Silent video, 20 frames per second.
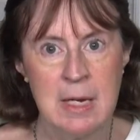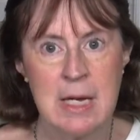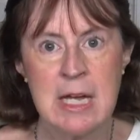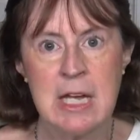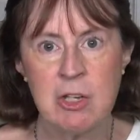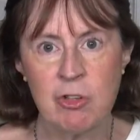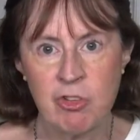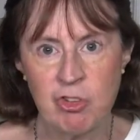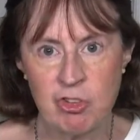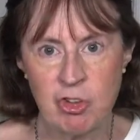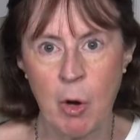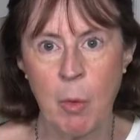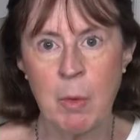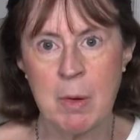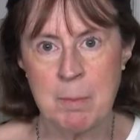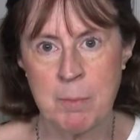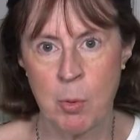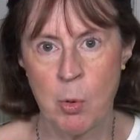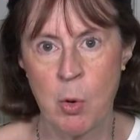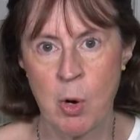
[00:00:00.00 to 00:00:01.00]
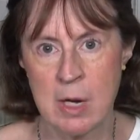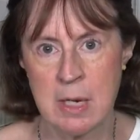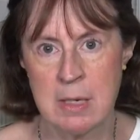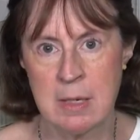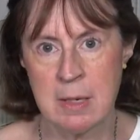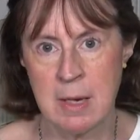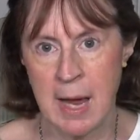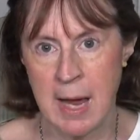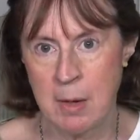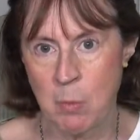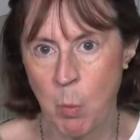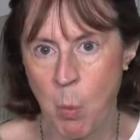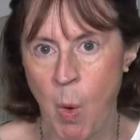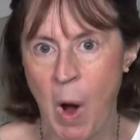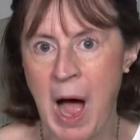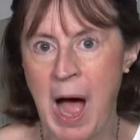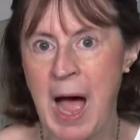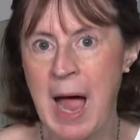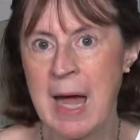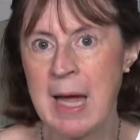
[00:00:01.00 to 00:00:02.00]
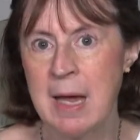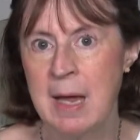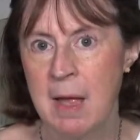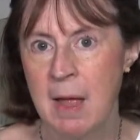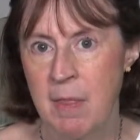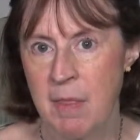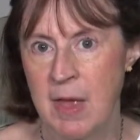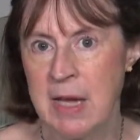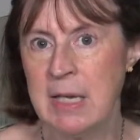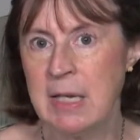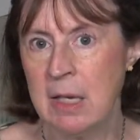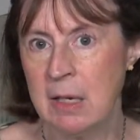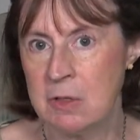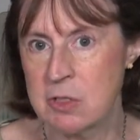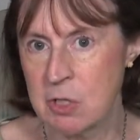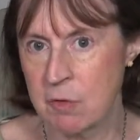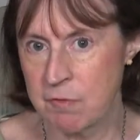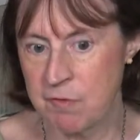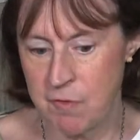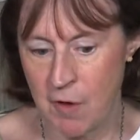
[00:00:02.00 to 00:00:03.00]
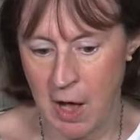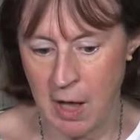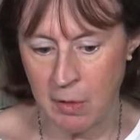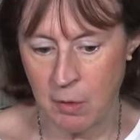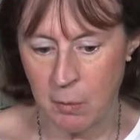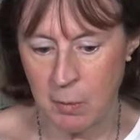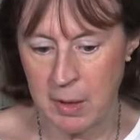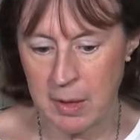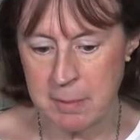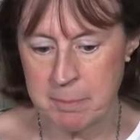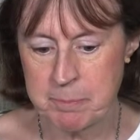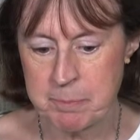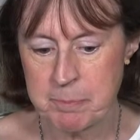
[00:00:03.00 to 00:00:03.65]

is so important and why they need to follow it.